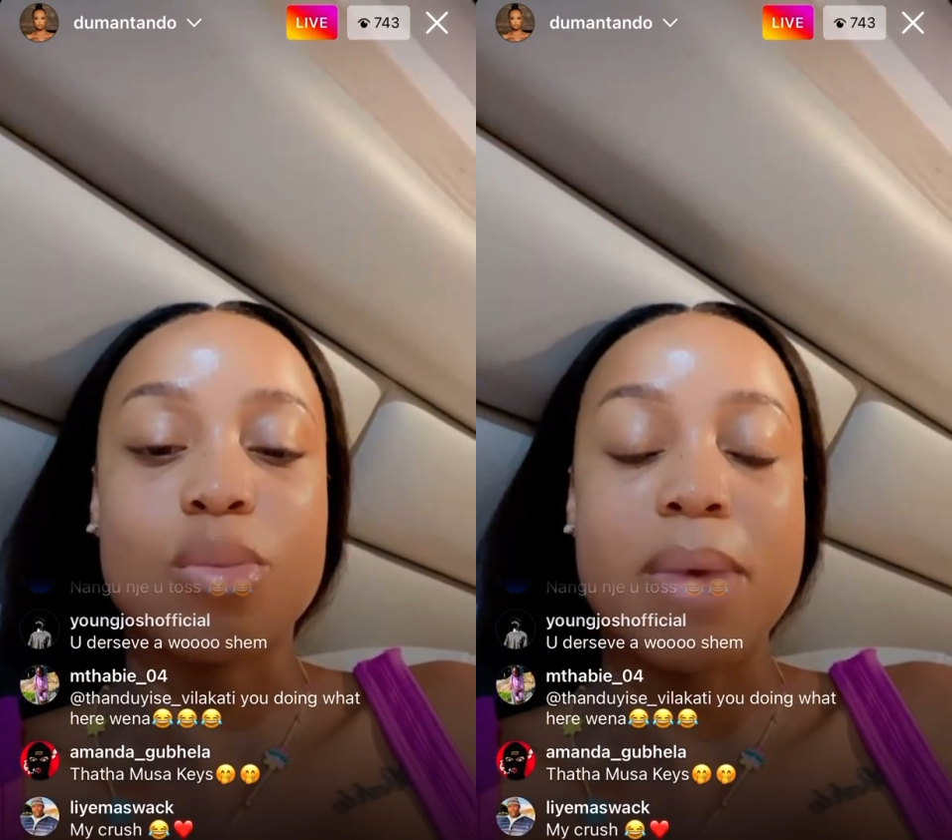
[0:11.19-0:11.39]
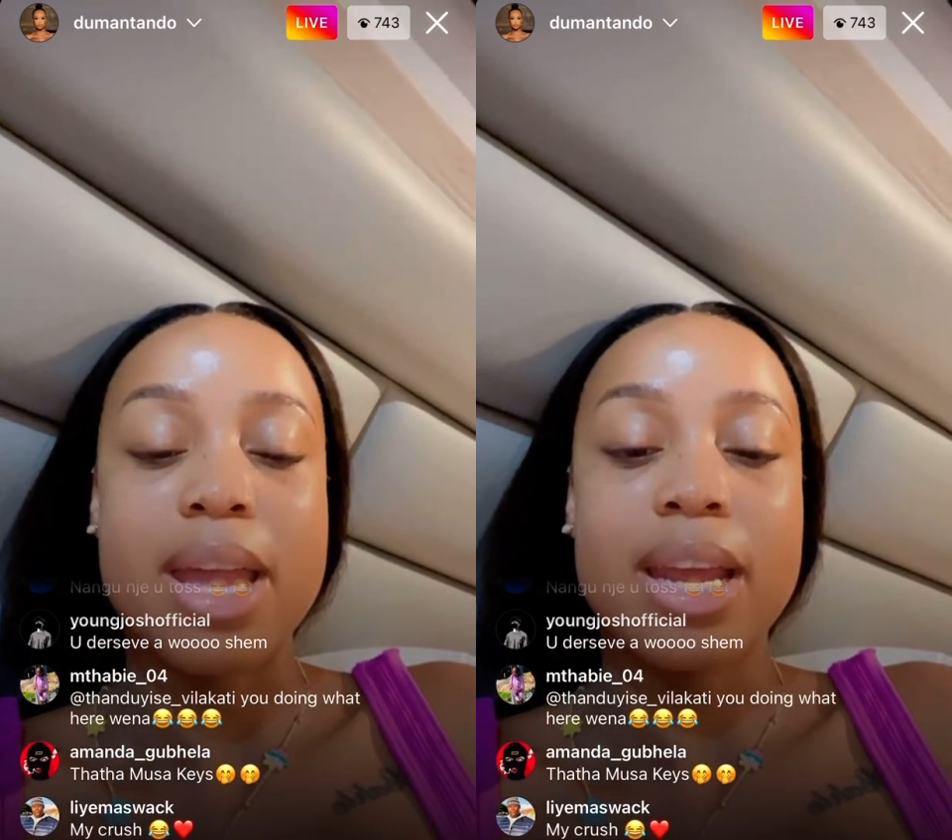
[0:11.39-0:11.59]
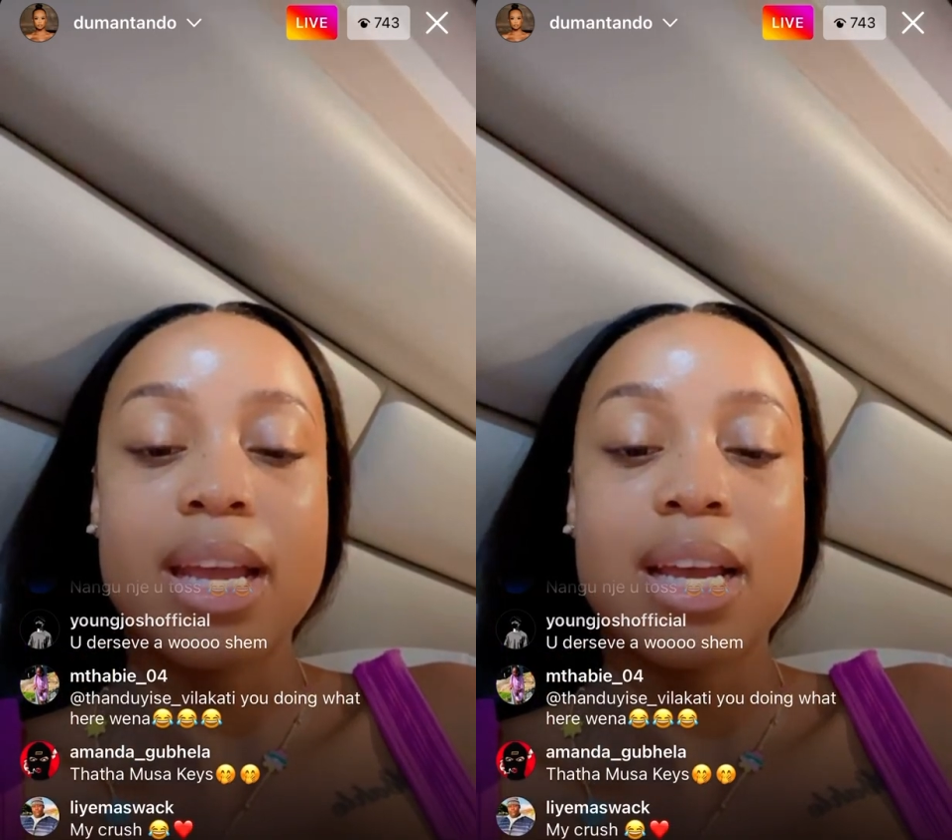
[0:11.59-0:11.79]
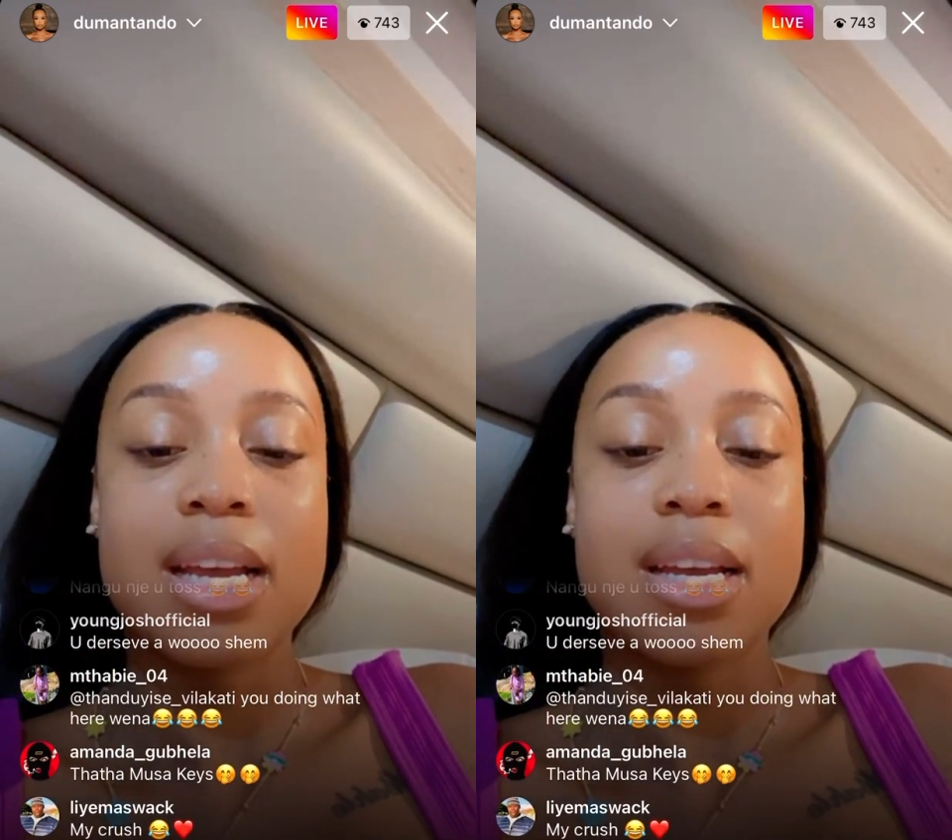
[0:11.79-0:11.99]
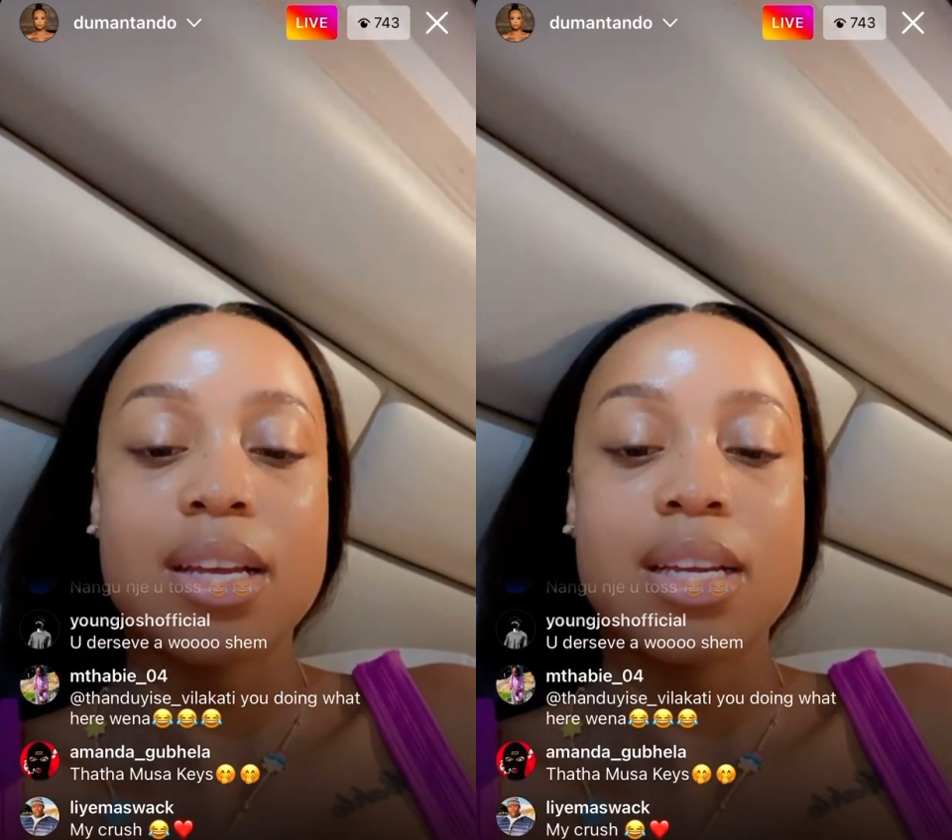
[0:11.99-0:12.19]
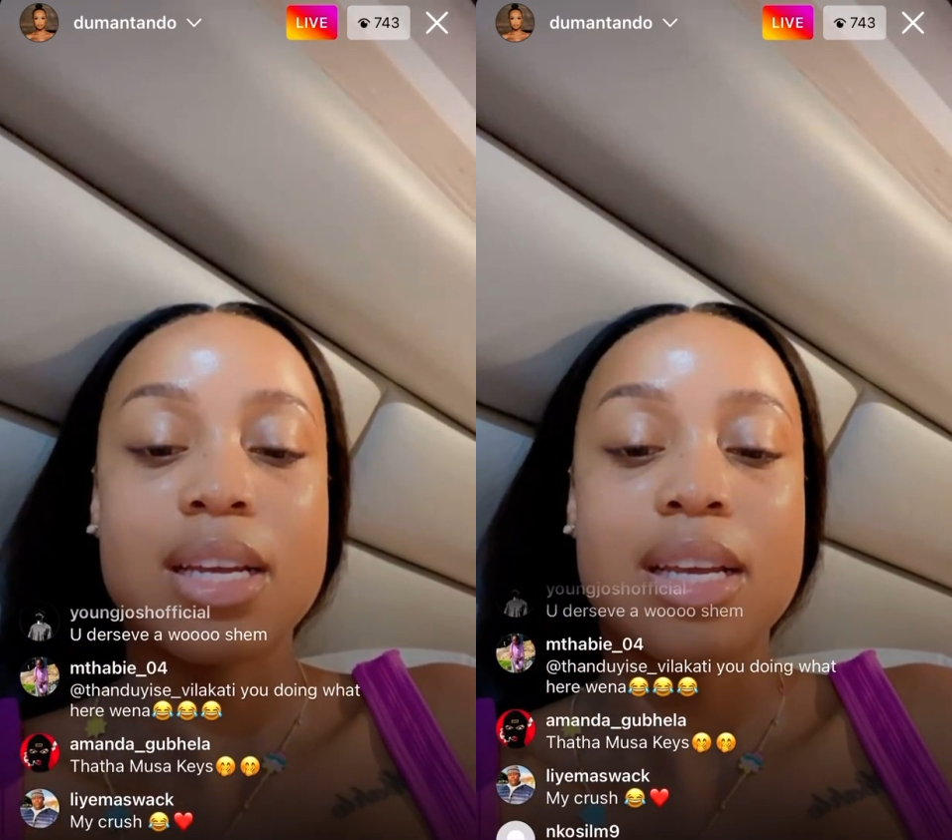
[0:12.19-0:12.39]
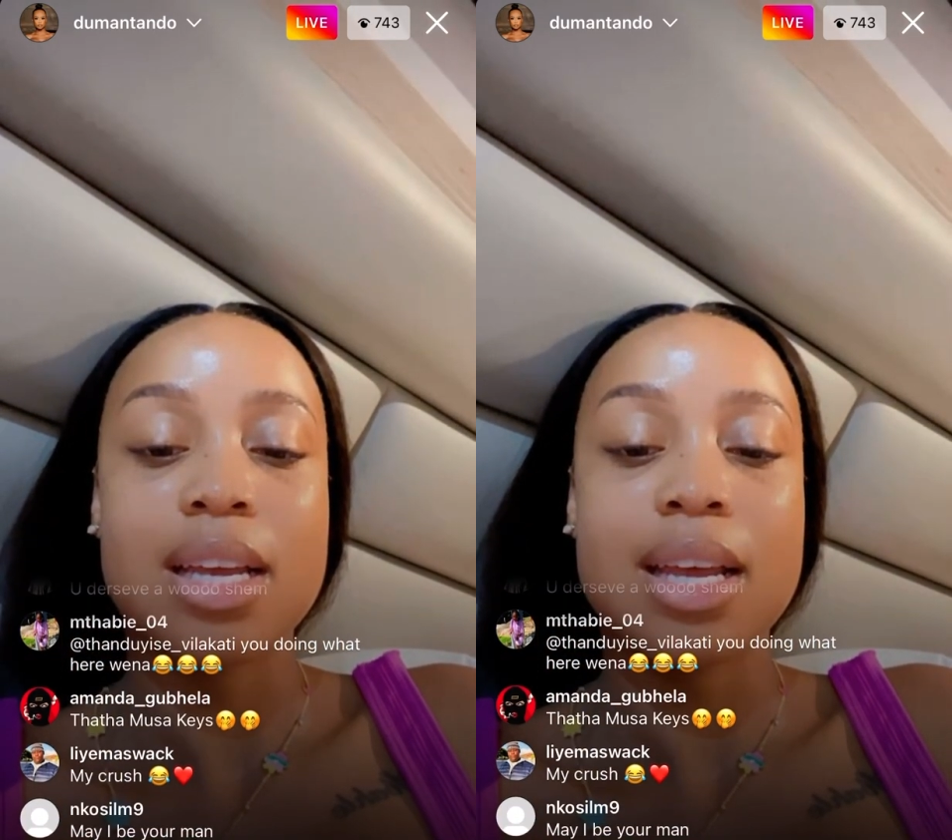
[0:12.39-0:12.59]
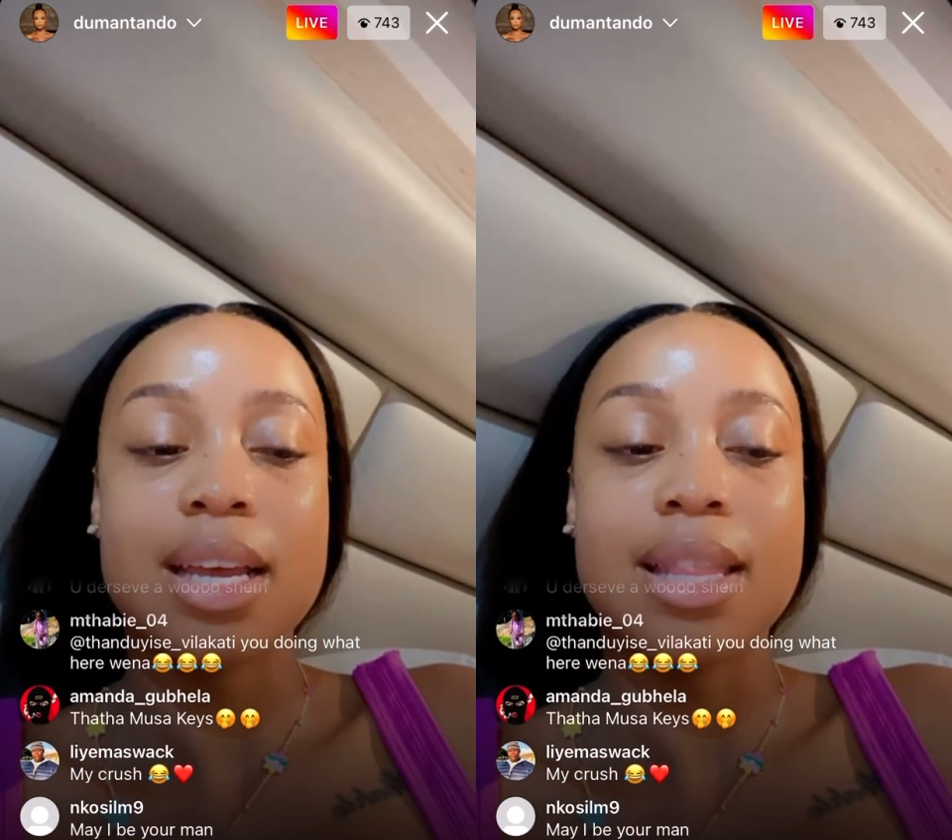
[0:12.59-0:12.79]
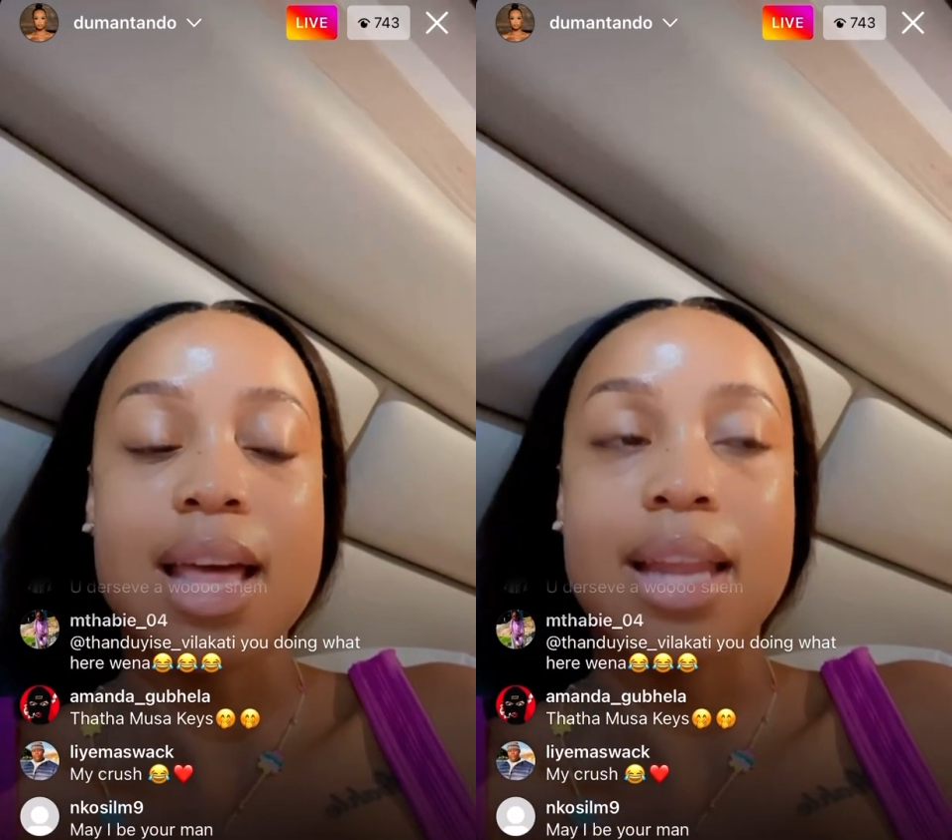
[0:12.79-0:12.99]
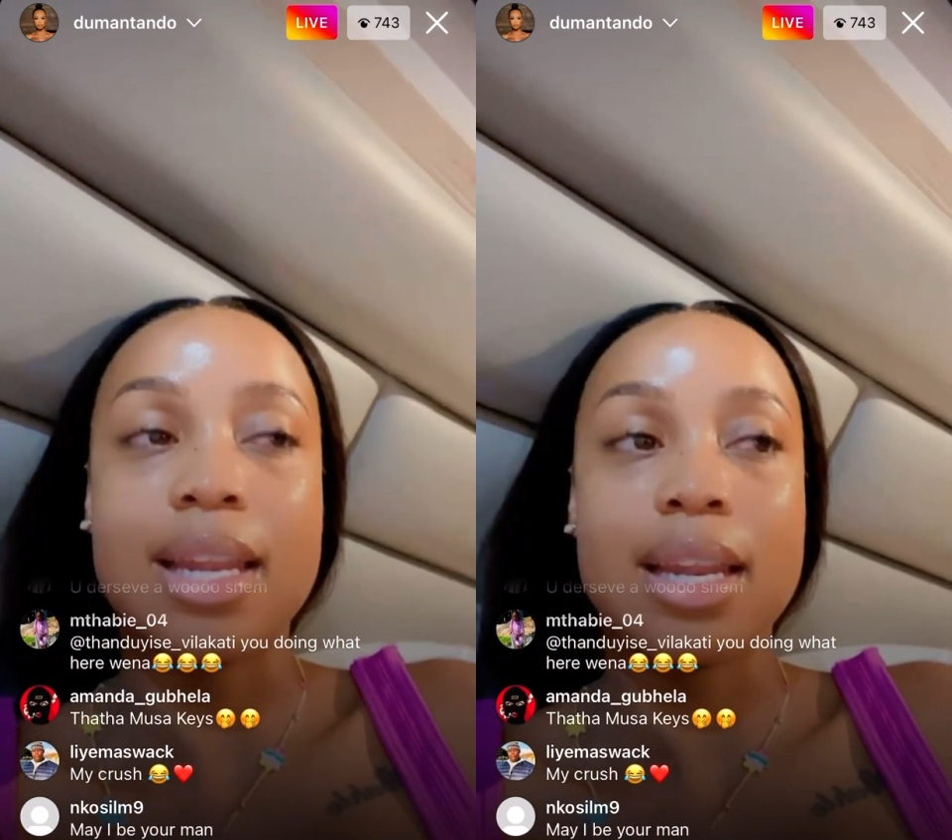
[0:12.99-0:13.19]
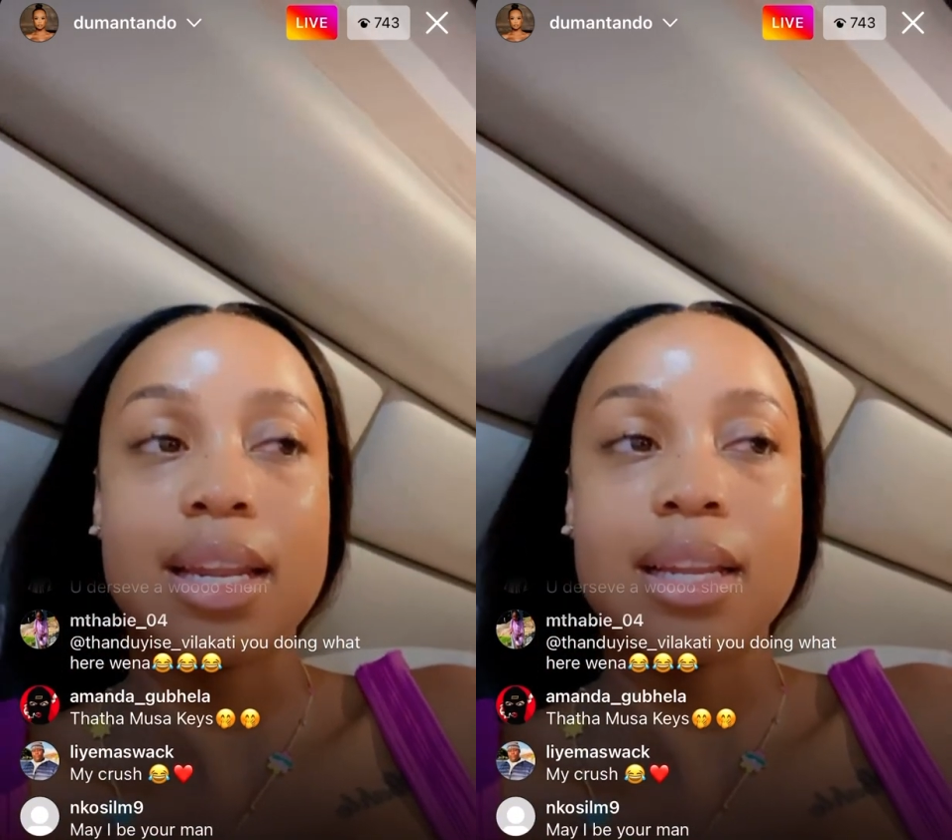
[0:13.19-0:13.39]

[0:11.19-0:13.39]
dramatic than,